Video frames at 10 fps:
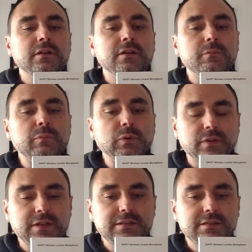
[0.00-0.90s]
bought
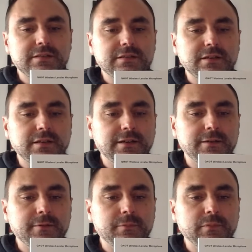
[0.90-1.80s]
this.
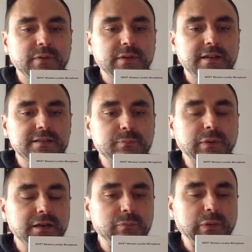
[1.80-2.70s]
It's
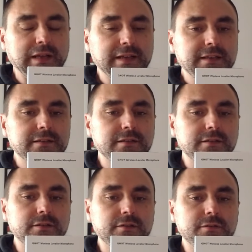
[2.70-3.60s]
plug and play.
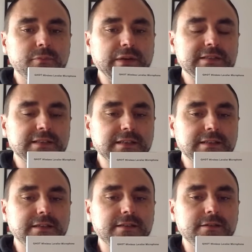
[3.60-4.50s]
You
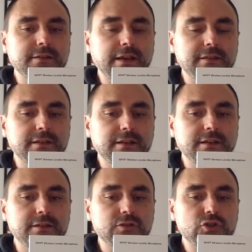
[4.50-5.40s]
get
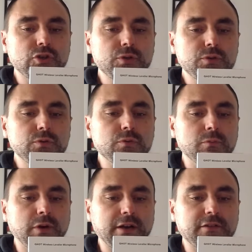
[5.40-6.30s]
the two
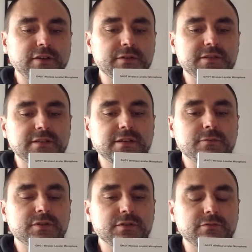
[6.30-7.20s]
microphones in there,
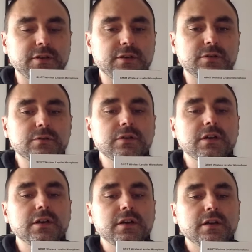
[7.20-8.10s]
which is really cool.
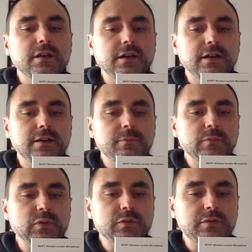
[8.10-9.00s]

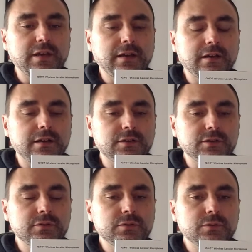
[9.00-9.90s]
You get like a
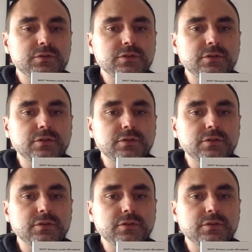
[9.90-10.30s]
dongle to